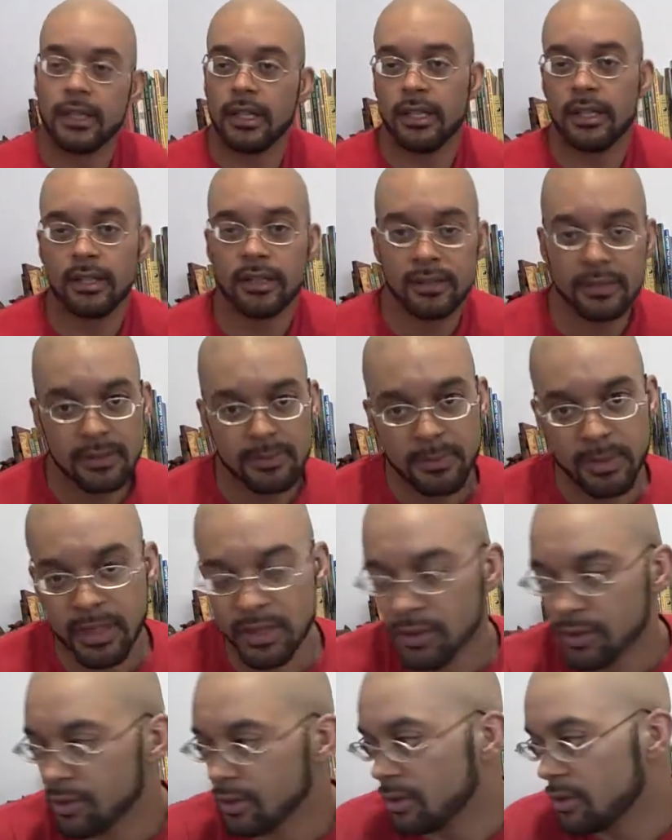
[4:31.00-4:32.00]
of
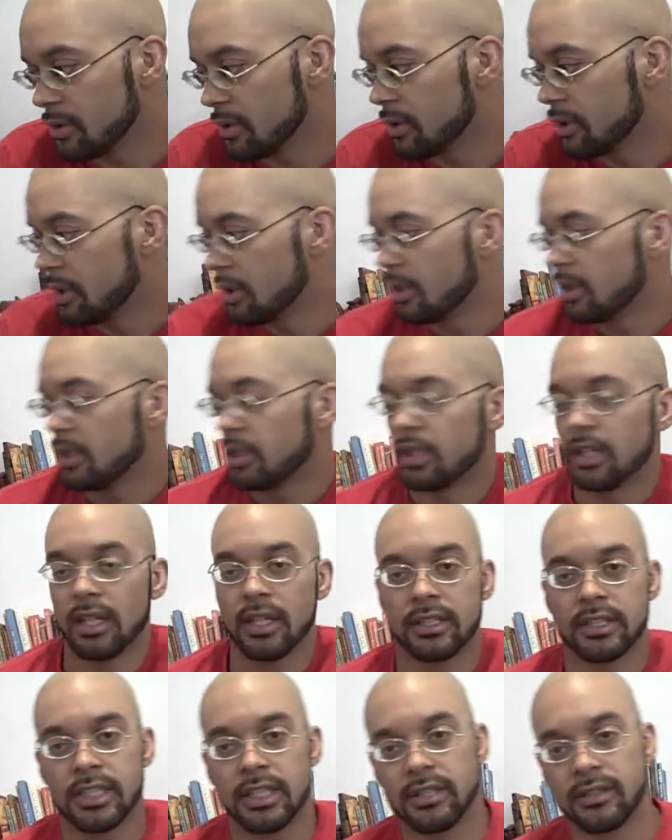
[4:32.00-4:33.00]
spiritual
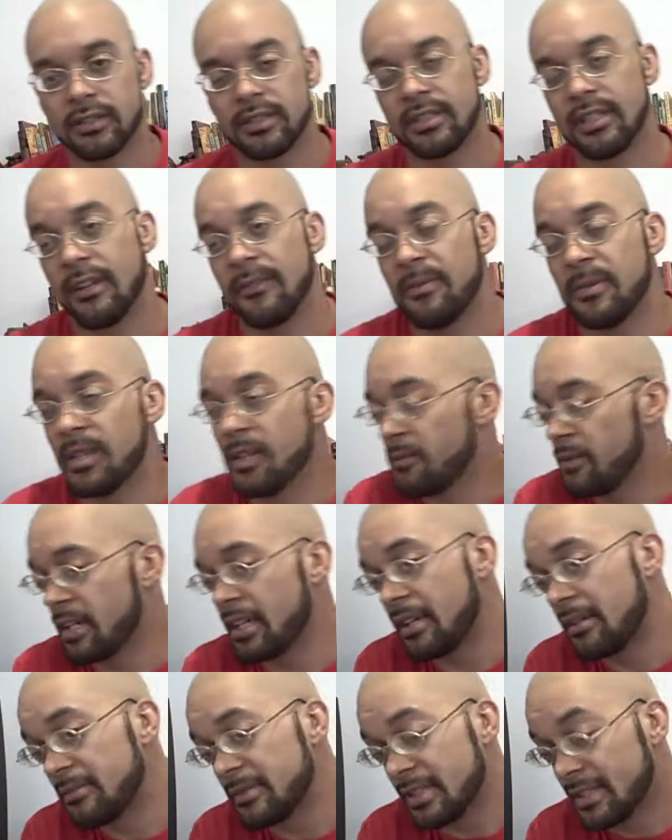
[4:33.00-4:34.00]
teacher stuff. But then when
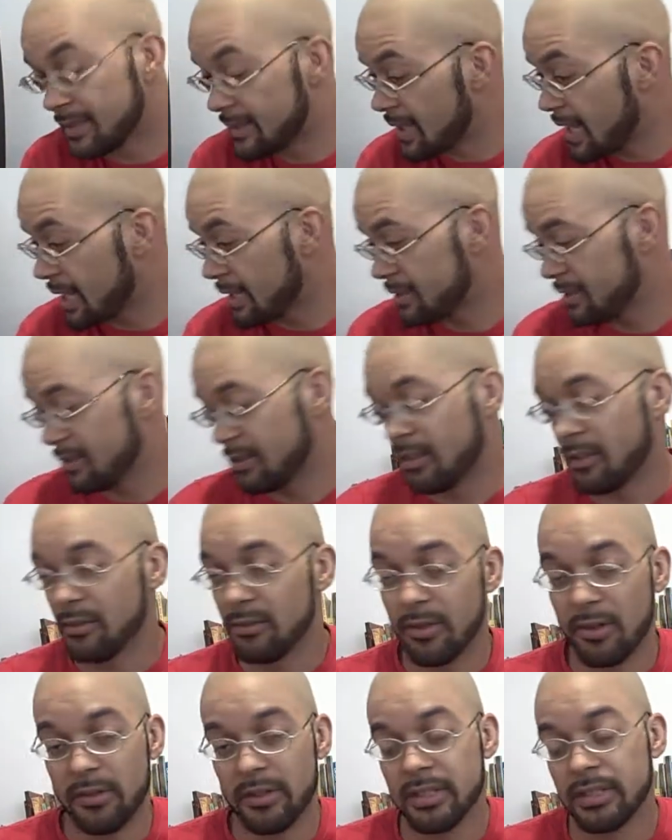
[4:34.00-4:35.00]
it comes to sex, you know,
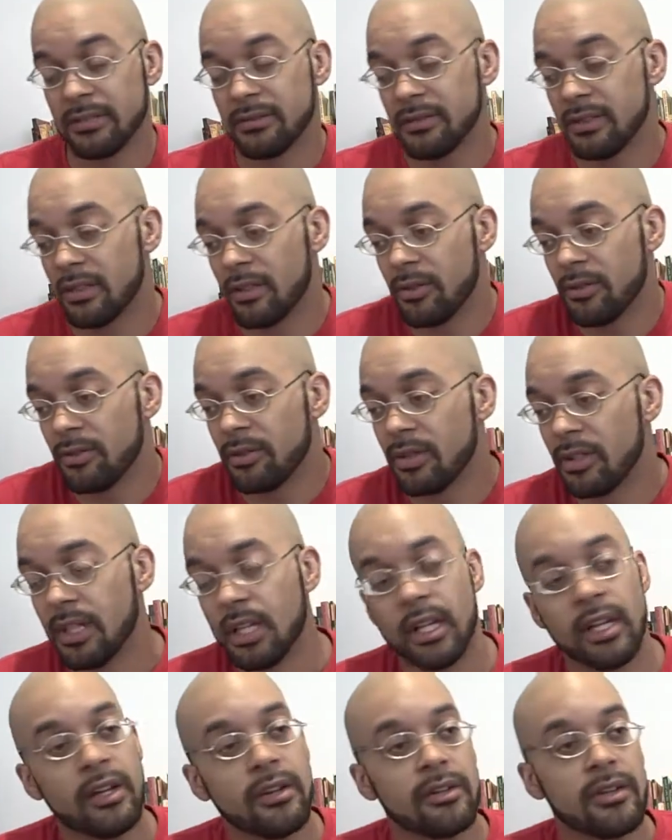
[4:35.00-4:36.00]
no one, you know,
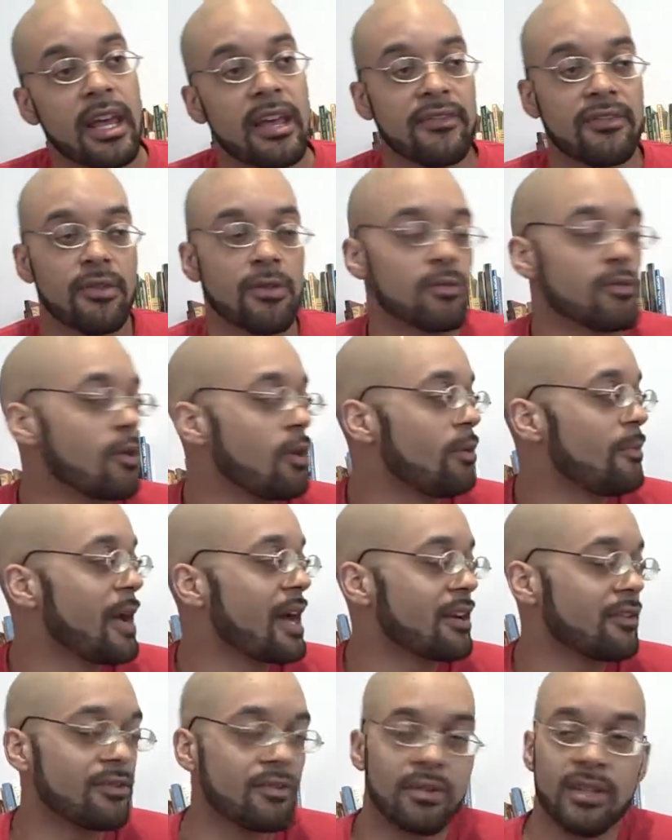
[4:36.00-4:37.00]
has no role
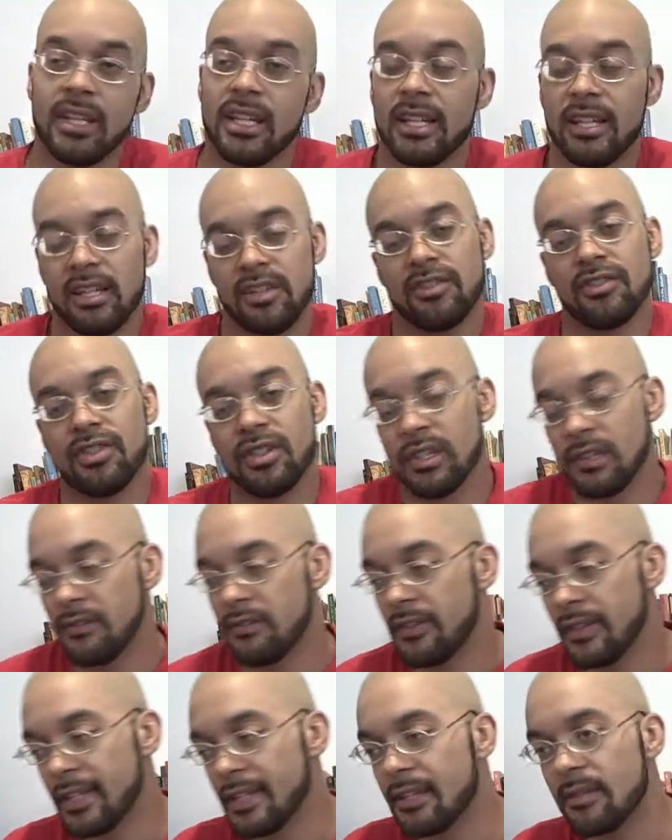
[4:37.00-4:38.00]
models really. And then the shit you
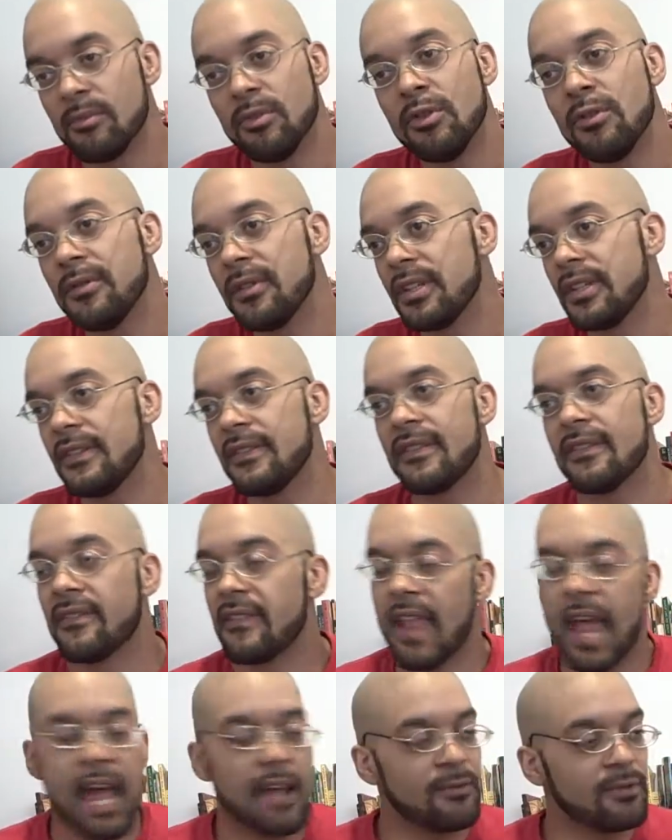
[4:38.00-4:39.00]
see in the movies does
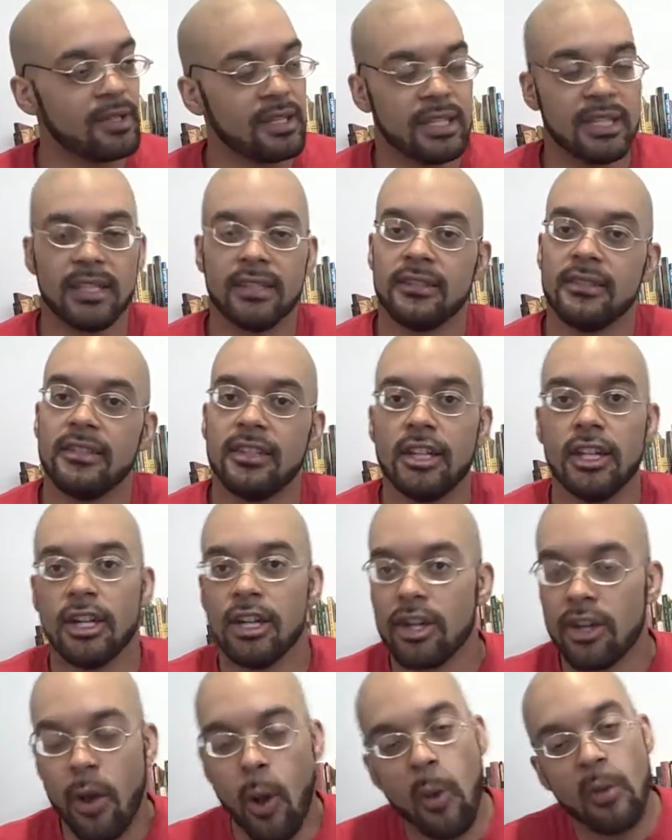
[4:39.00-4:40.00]
not really
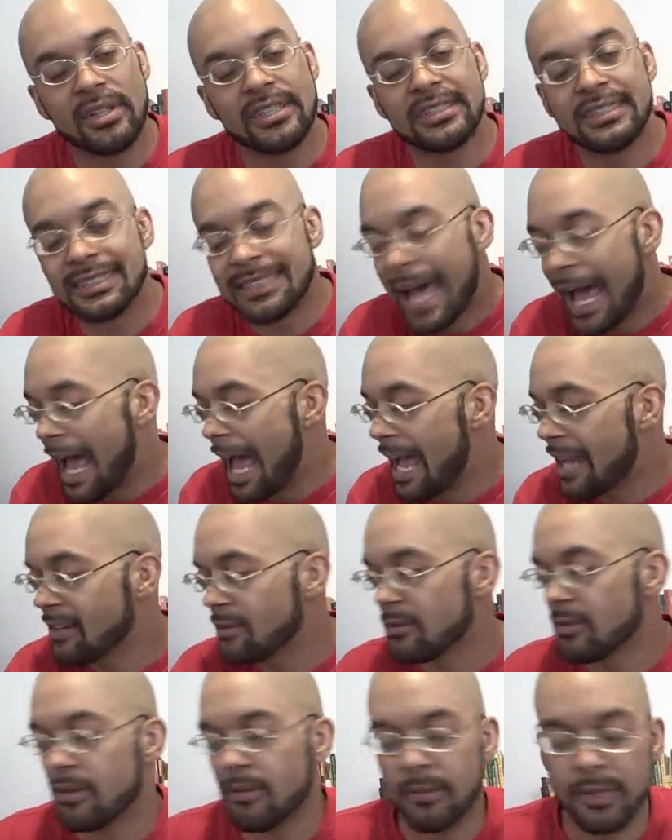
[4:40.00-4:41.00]

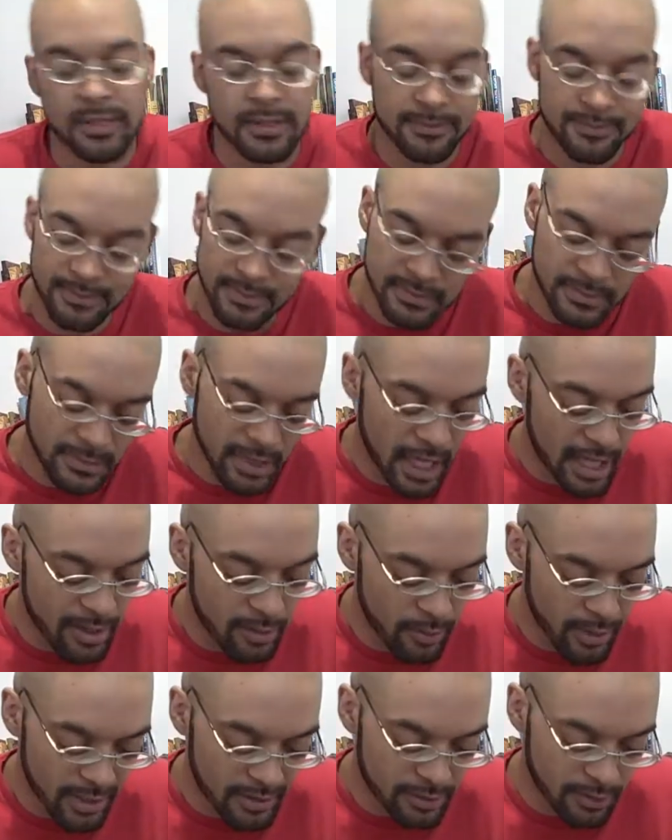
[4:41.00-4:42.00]
coincide with what.
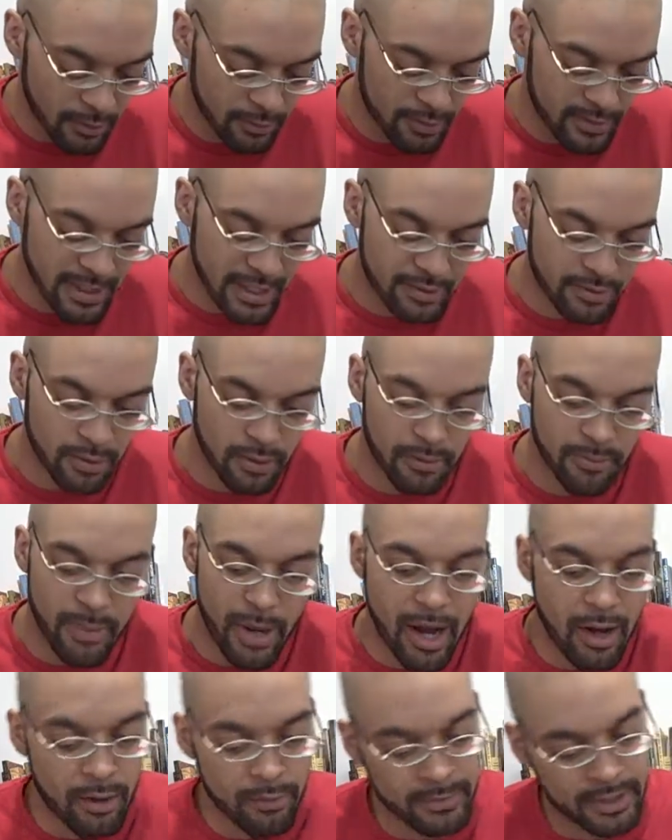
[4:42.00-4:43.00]
Anyway, so sexual
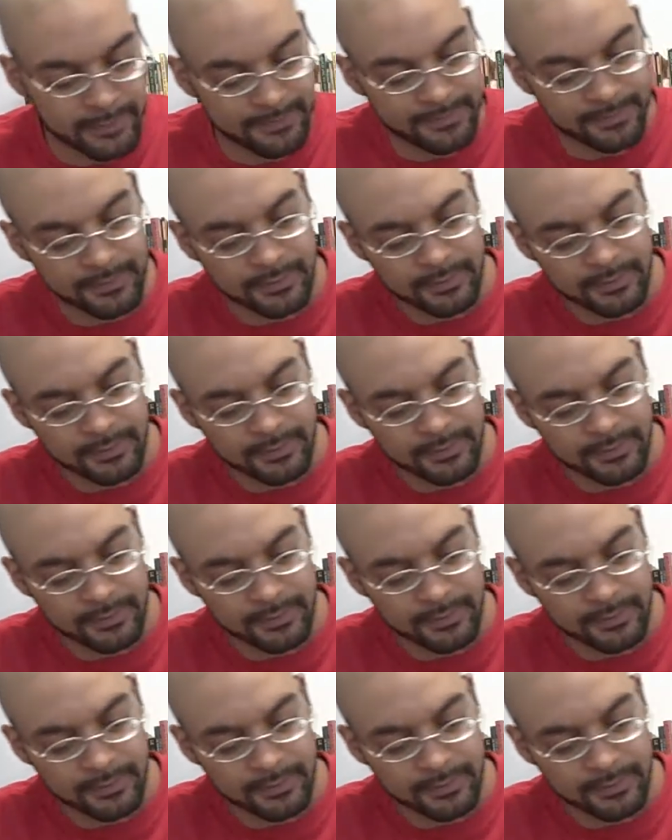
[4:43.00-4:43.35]
empowerment.